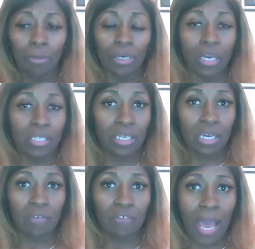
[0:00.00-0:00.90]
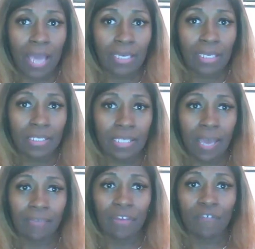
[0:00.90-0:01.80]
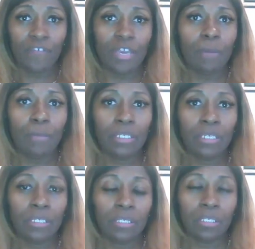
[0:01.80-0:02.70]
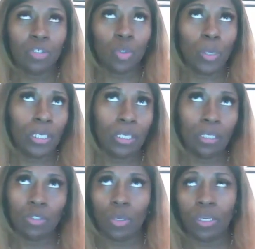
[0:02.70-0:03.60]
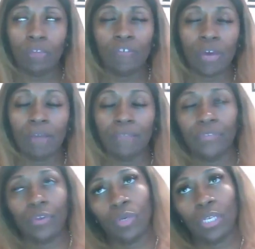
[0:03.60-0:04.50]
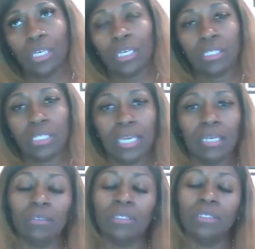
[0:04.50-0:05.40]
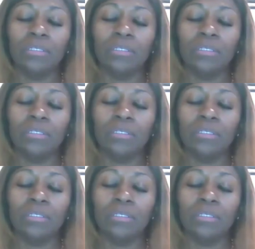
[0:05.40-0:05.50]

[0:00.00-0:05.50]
because of gun violence and their families 20, 25, 30 years later.